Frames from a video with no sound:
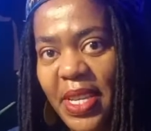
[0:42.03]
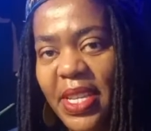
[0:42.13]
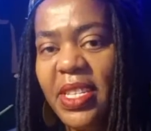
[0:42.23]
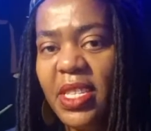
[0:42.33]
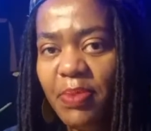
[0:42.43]

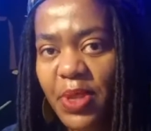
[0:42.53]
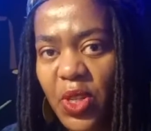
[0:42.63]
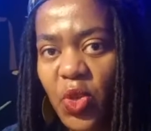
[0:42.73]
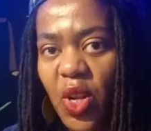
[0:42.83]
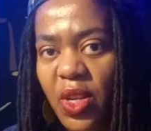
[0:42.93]

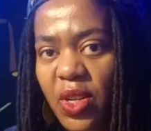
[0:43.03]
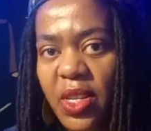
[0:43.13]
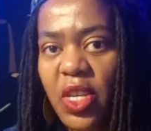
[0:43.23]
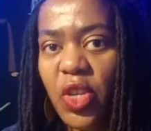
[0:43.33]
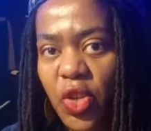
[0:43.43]
Spiritual
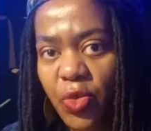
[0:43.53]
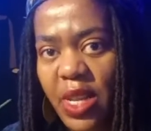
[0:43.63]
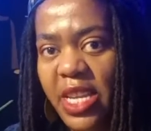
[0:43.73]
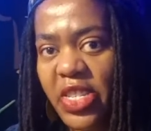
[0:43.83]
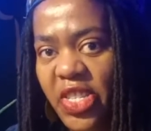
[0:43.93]

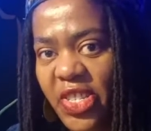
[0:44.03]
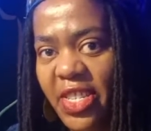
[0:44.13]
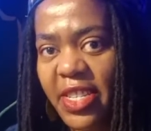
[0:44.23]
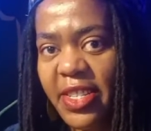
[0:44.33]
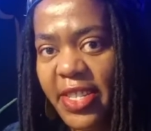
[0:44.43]
humiliation
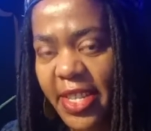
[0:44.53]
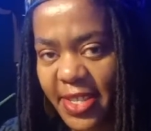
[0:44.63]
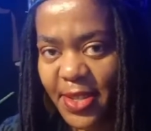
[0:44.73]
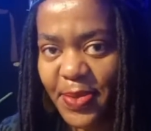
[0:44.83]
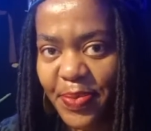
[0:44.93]

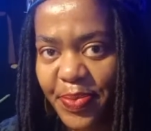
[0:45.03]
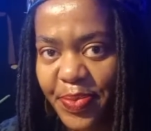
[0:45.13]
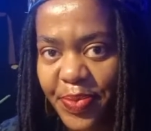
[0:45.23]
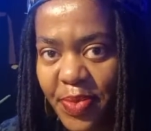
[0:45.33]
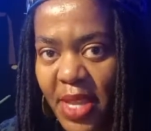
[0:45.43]
test.
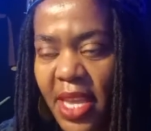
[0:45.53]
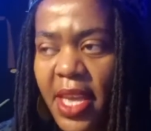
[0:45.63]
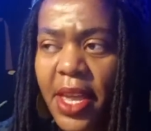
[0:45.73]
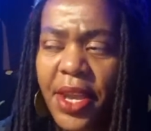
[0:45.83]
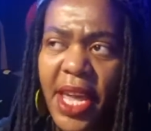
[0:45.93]

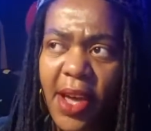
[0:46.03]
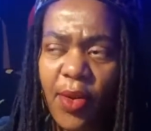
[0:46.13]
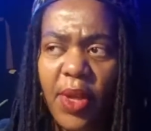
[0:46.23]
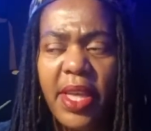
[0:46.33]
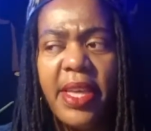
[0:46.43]
Now,
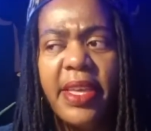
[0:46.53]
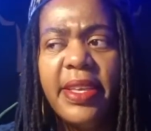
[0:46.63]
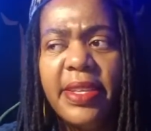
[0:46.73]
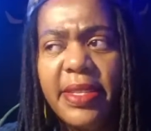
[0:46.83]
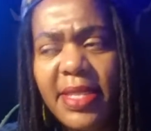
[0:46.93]

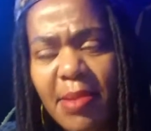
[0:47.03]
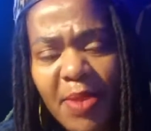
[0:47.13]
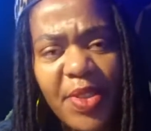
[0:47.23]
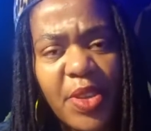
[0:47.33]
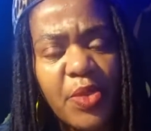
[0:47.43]
some
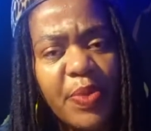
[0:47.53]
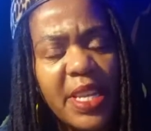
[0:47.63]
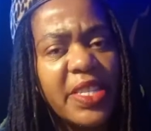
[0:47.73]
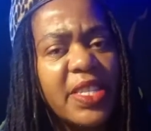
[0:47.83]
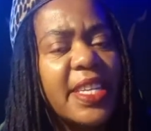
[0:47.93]
of the
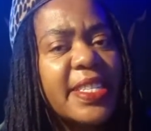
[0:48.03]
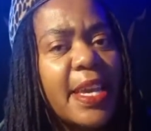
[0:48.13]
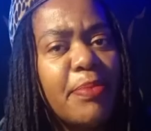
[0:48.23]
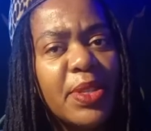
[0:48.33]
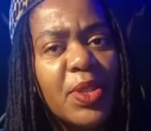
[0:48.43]
humiliation that
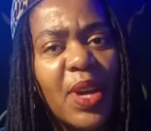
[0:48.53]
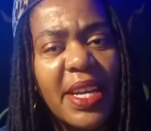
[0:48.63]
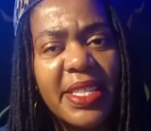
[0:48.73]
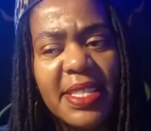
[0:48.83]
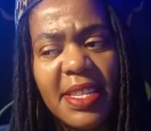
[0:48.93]
happens to
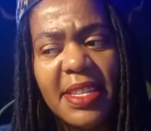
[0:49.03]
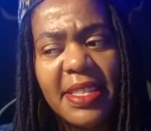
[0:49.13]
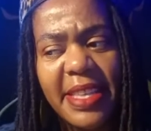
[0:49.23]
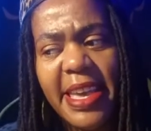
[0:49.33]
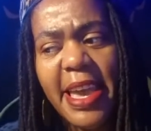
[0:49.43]
us,
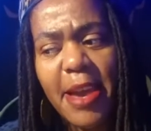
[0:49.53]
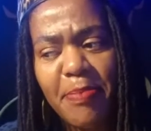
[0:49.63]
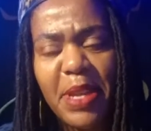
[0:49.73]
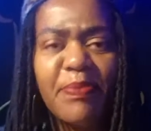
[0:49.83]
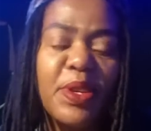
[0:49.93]
they
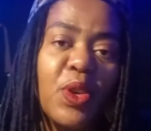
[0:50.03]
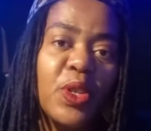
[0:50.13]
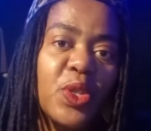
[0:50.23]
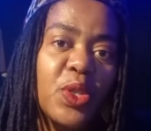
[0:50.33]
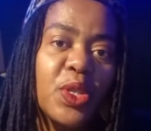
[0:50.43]
happen
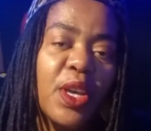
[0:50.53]
because,